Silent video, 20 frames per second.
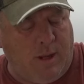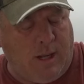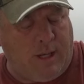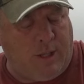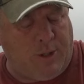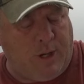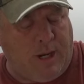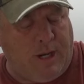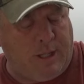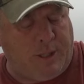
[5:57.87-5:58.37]
I
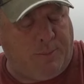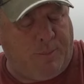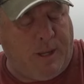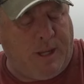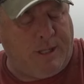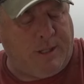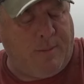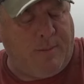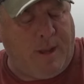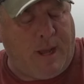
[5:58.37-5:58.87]
try to
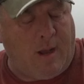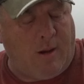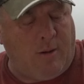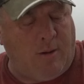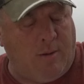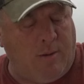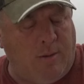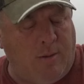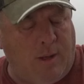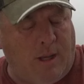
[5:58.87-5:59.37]
space them
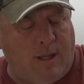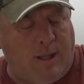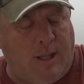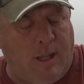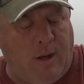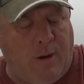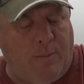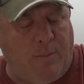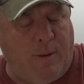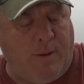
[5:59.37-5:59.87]
out a
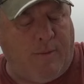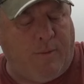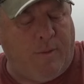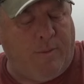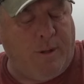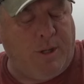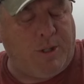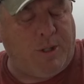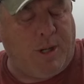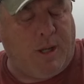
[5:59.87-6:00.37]
little bit
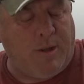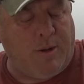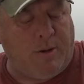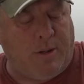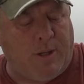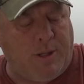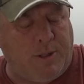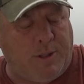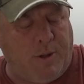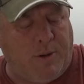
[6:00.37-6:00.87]
from each other
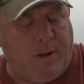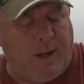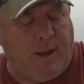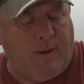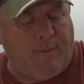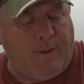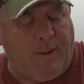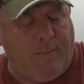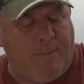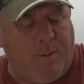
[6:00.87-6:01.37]
because
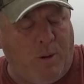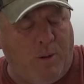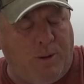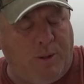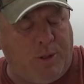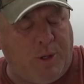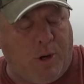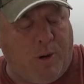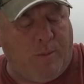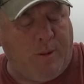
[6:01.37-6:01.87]
if they both
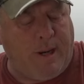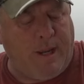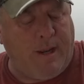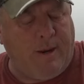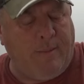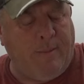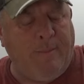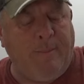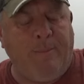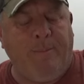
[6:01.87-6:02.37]

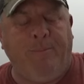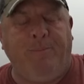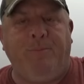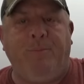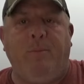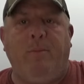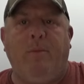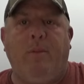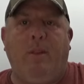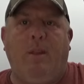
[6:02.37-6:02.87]
germinate,
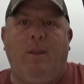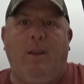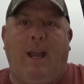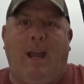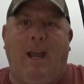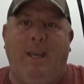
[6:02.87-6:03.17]
I